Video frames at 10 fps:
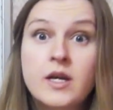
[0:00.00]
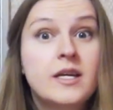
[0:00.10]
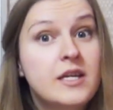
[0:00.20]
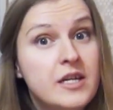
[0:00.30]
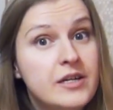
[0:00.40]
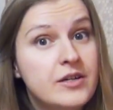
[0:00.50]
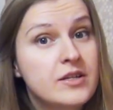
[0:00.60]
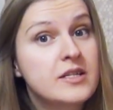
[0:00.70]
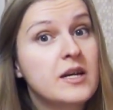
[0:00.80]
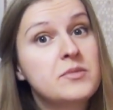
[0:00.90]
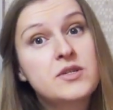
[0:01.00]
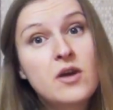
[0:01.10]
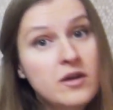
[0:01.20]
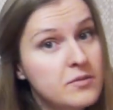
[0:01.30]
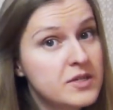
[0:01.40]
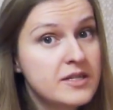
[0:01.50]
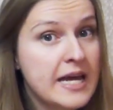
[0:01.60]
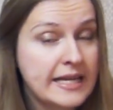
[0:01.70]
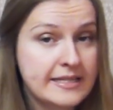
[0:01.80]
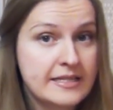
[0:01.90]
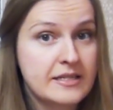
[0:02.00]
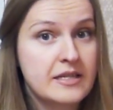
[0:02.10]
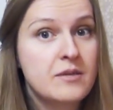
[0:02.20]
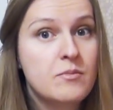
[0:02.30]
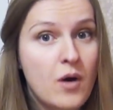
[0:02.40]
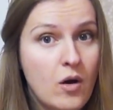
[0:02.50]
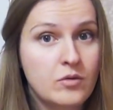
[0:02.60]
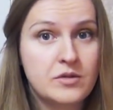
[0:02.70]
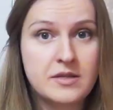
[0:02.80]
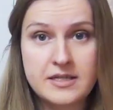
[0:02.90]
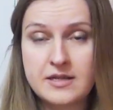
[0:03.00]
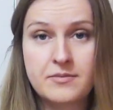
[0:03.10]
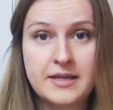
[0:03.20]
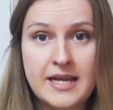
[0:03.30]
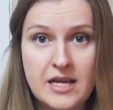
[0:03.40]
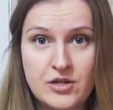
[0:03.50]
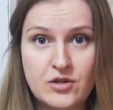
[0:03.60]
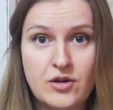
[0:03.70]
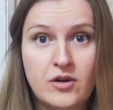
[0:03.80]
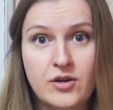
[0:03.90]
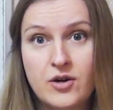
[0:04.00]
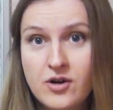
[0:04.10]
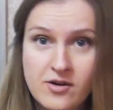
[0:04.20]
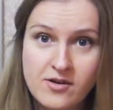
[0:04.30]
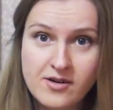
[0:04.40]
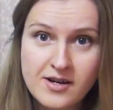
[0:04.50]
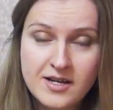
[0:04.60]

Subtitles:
Here, some circumstances impose this obligation on her.